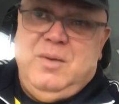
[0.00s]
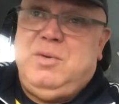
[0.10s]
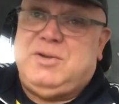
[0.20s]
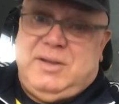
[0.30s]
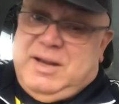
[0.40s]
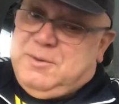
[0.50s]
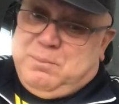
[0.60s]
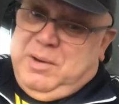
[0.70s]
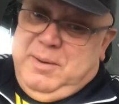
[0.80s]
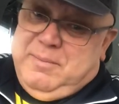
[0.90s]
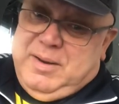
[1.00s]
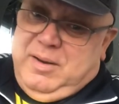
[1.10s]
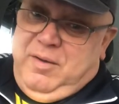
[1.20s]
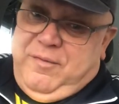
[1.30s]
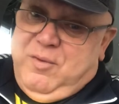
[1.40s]
Well, I said, "That's brilliant,
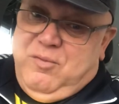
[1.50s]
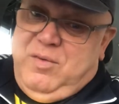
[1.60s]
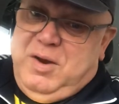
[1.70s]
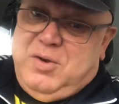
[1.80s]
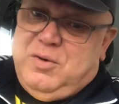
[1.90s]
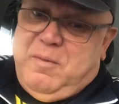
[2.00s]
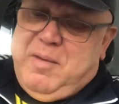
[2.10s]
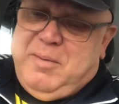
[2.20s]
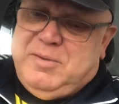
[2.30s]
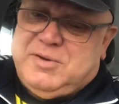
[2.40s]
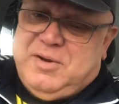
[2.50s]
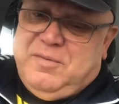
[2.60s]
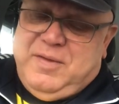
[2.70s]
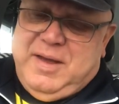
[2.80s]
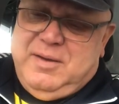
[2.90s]
mate. I feel really good about
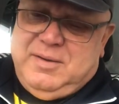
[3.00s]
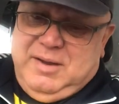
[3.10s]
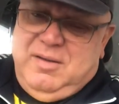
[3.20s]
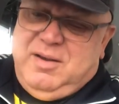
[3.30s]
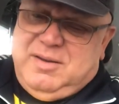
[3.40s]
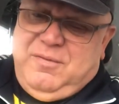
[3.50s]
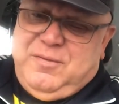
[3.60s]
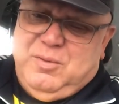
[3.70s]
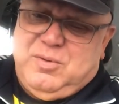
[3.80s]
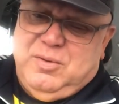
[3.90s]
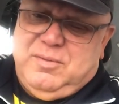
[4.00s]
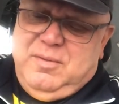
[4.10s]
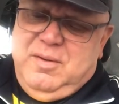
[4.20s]
myself now." I did feel good.